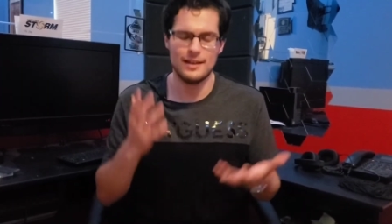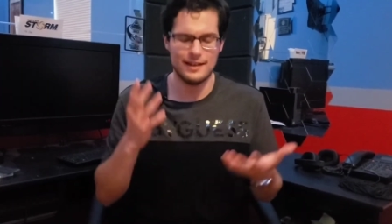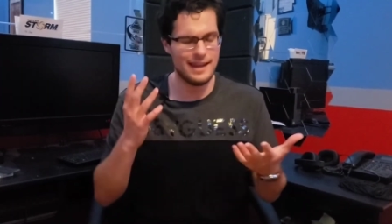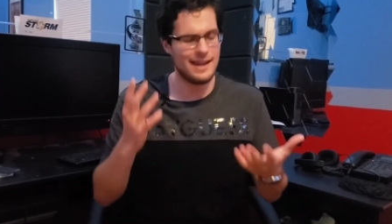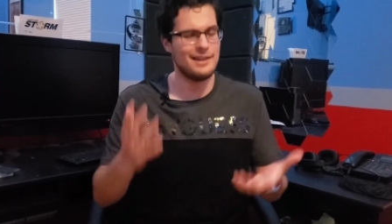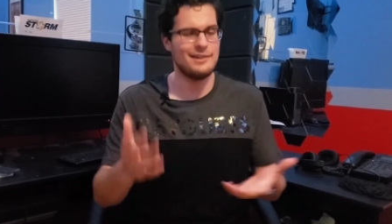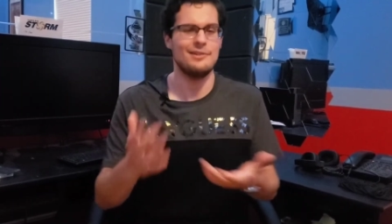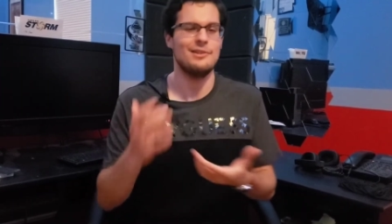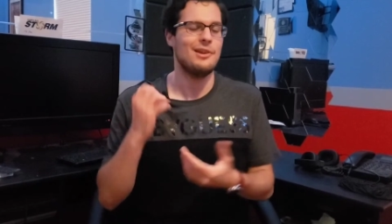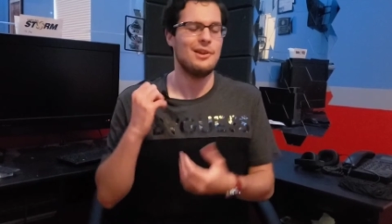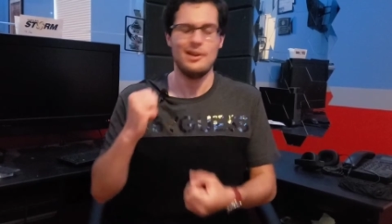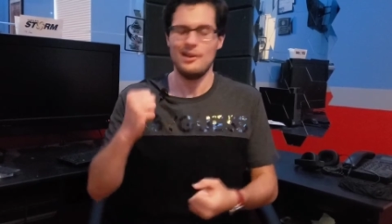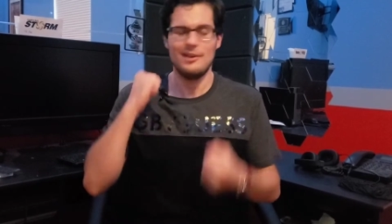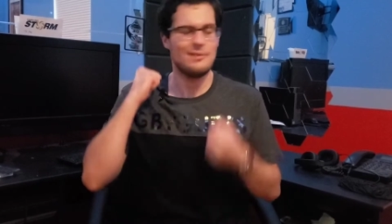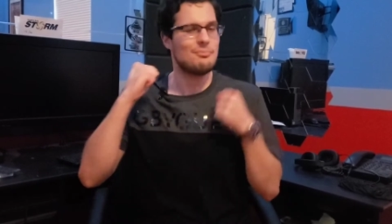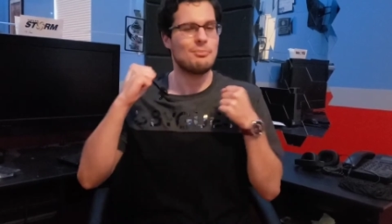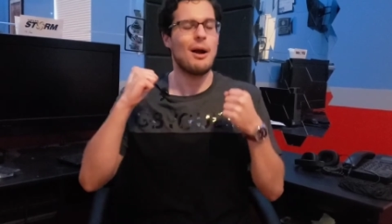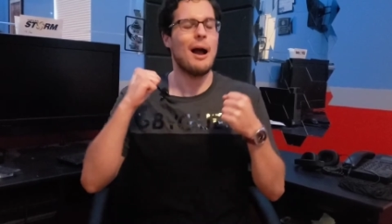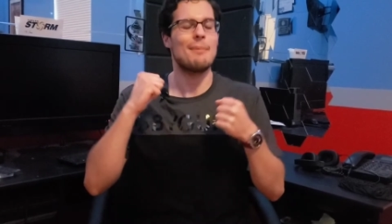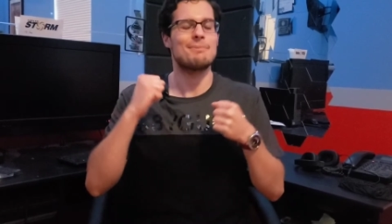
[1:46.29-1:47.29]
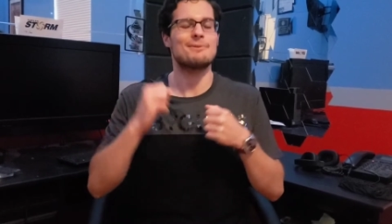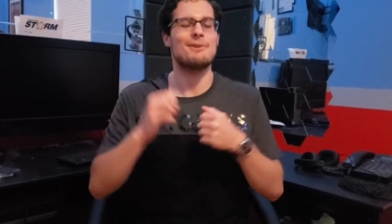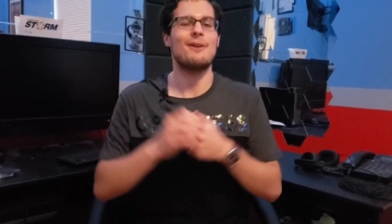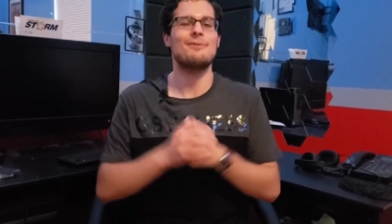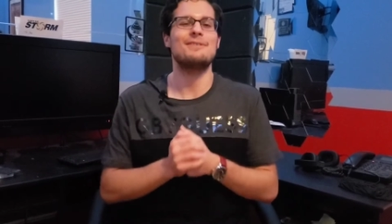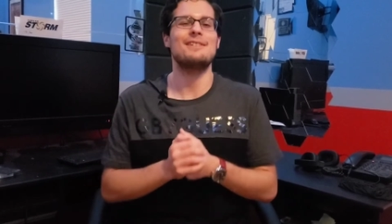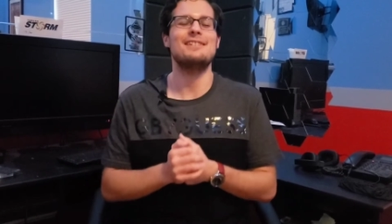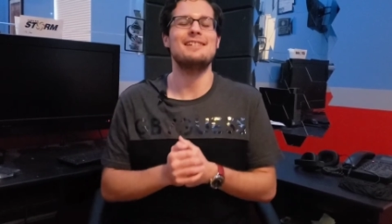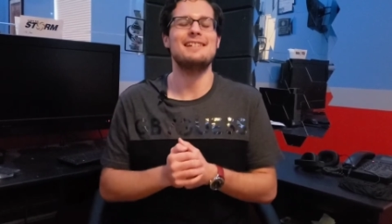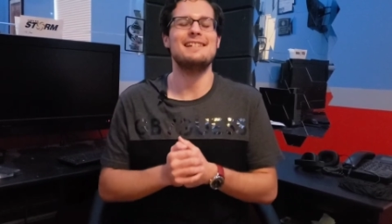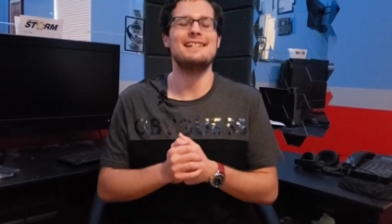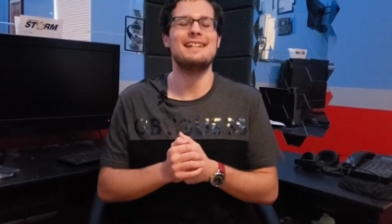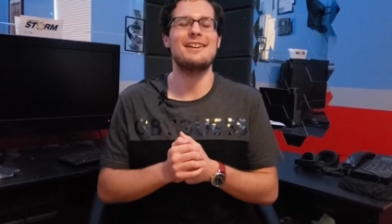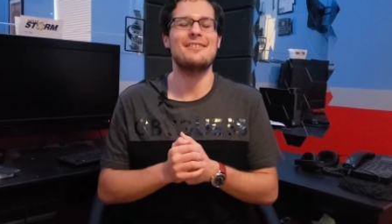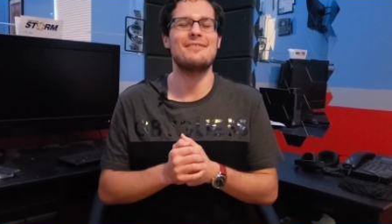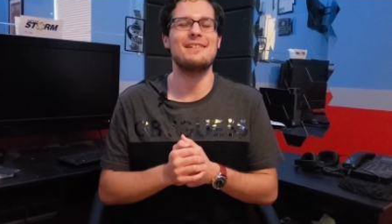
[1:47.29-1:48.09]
Again, props off to G G.